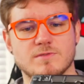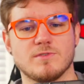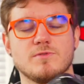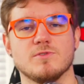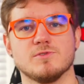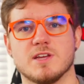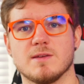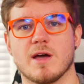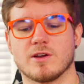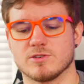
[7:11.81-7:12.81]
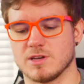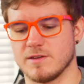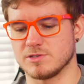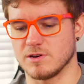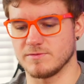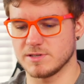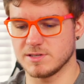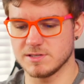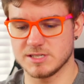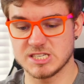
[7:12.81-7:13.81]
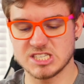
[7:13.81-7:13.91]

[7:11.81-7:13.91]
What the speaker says: if you've used any Microsoft Surfaces.